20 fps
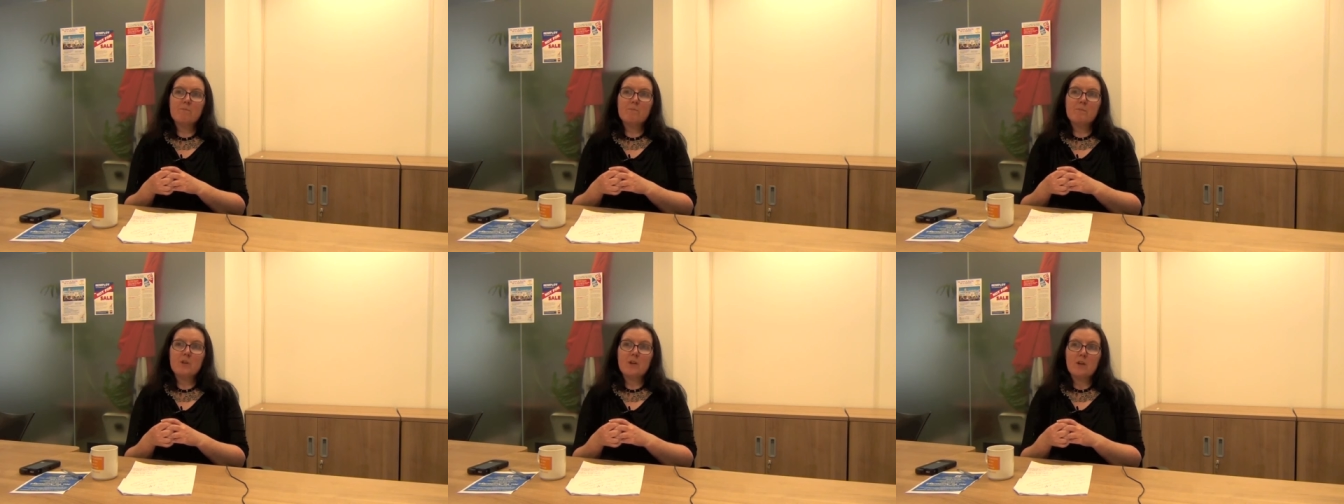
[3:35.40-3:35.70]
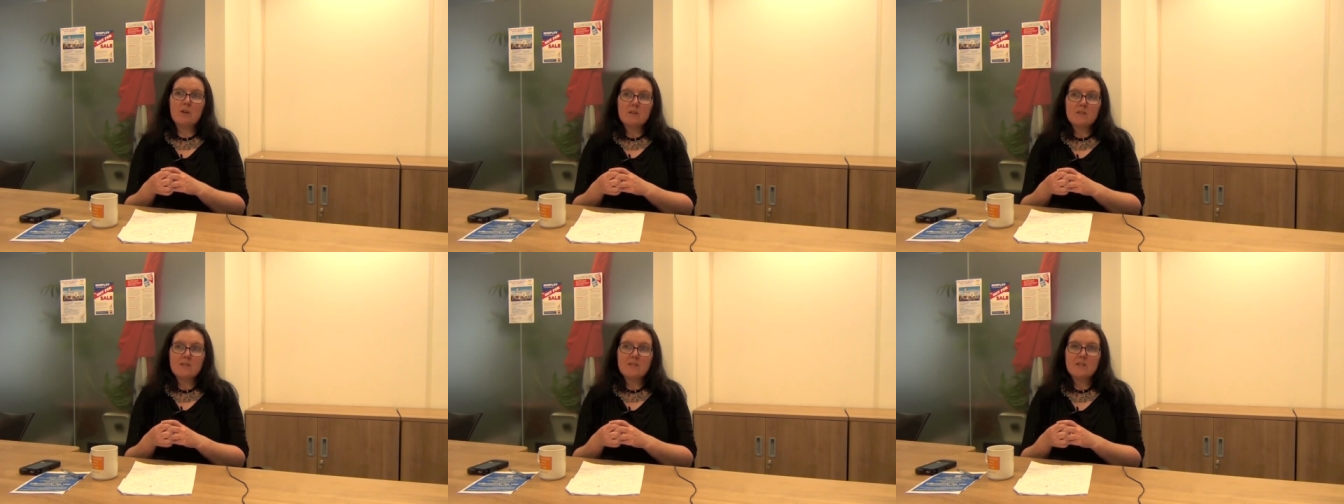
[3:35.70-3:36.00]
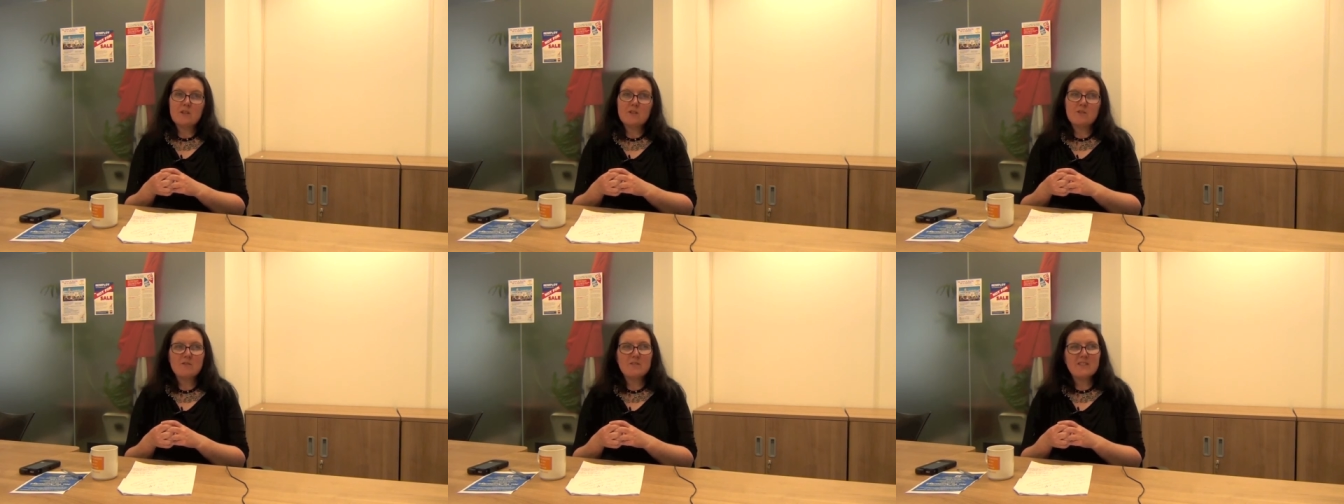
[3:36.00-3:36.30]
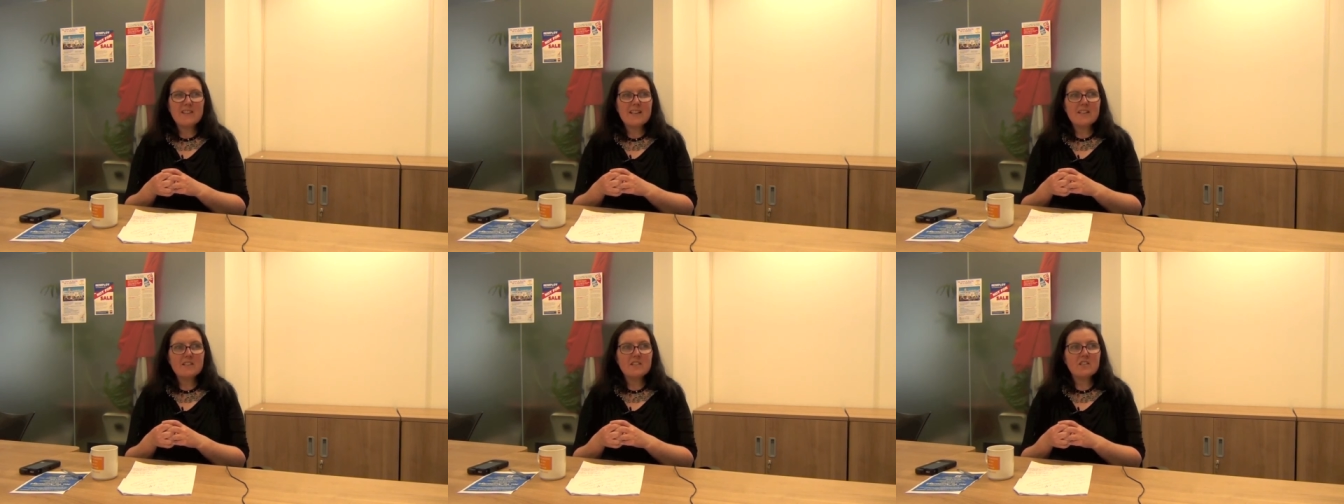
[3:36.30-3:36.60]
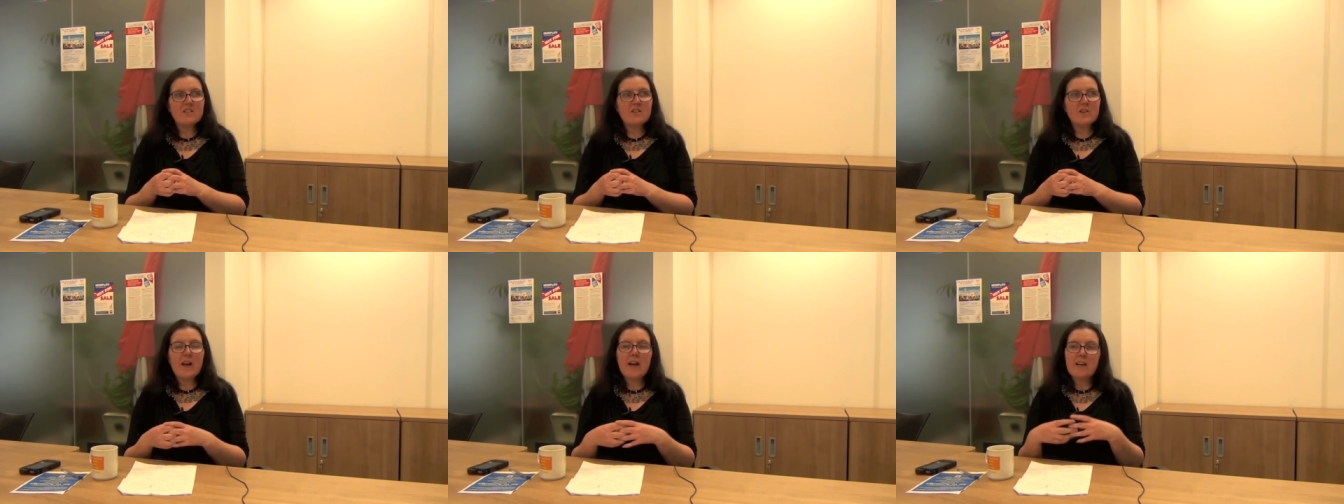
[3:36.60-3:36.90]
but also
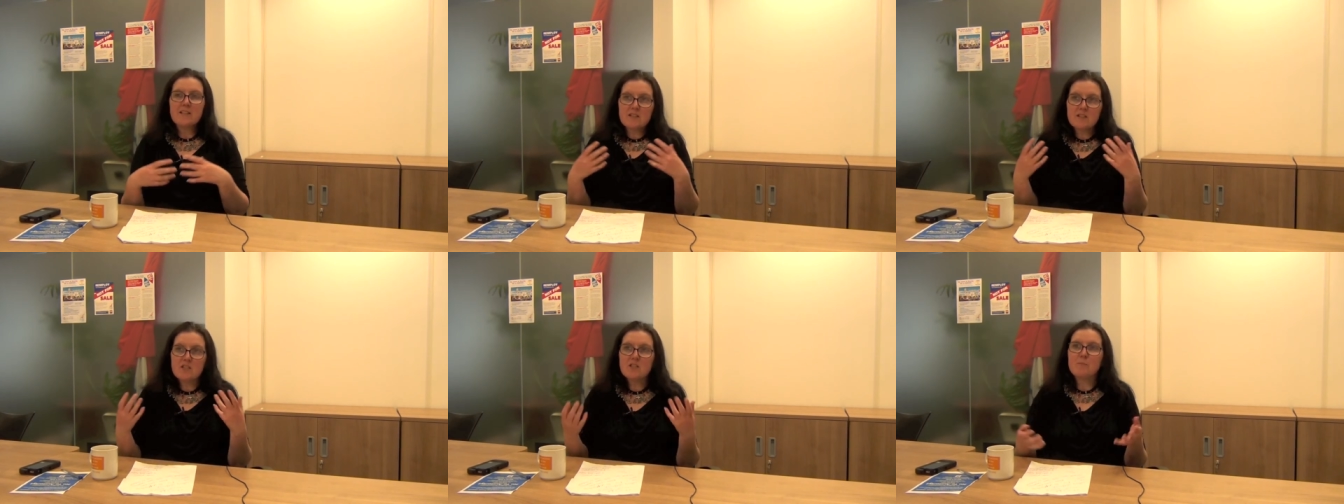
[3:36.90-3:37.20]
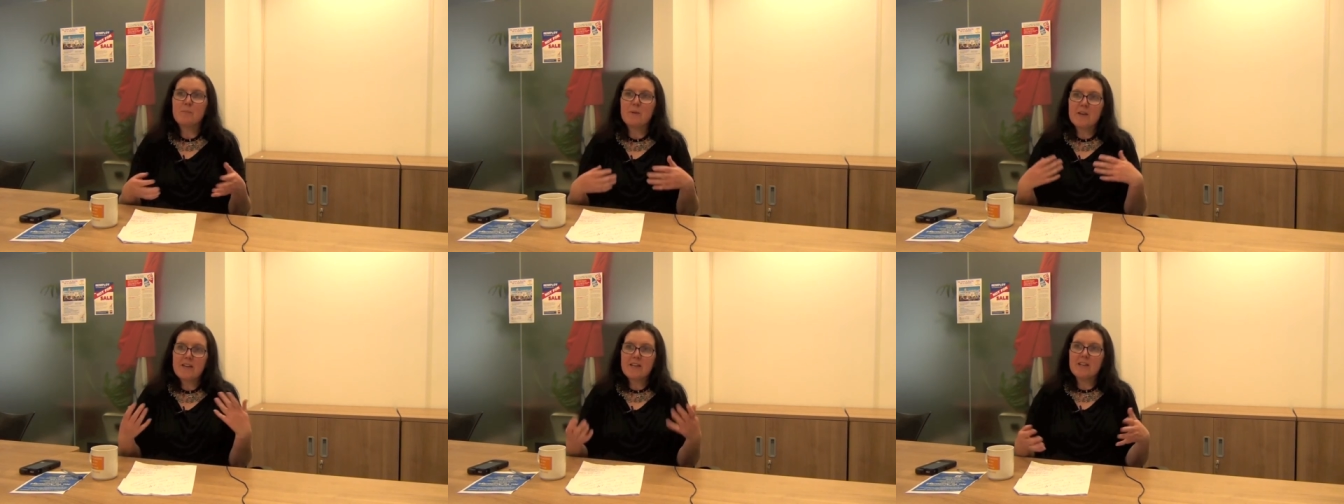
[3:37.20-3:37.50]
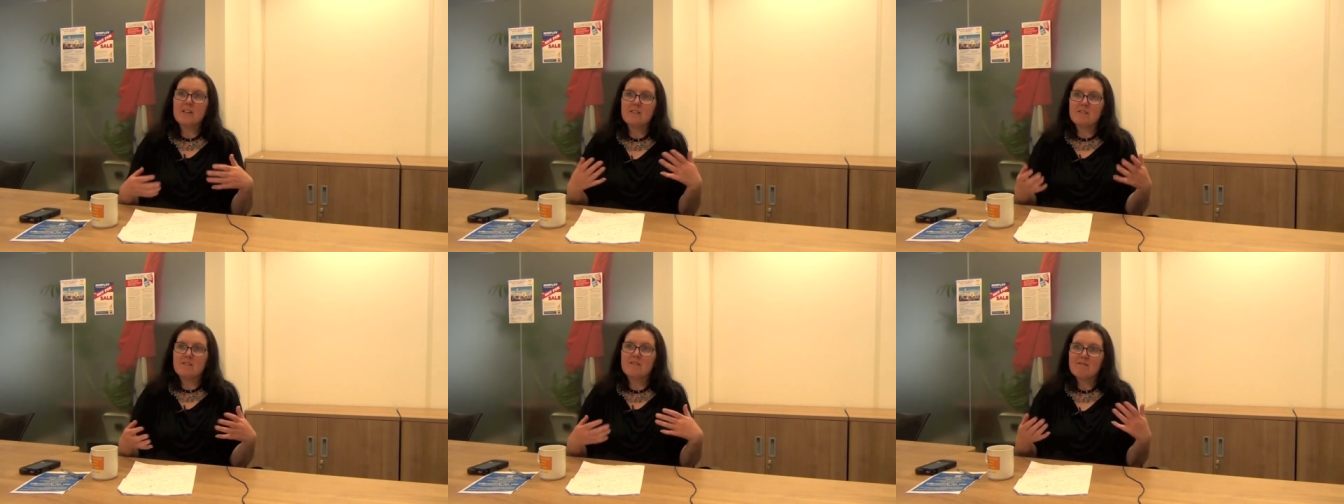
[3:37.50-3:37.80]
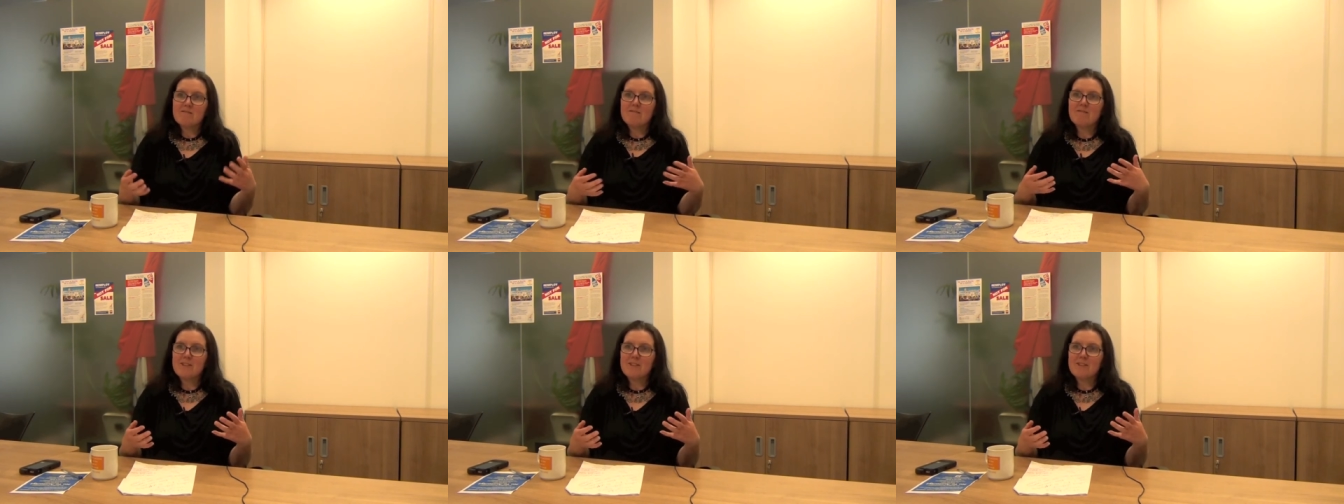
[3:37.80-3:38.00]
that there hasn't been,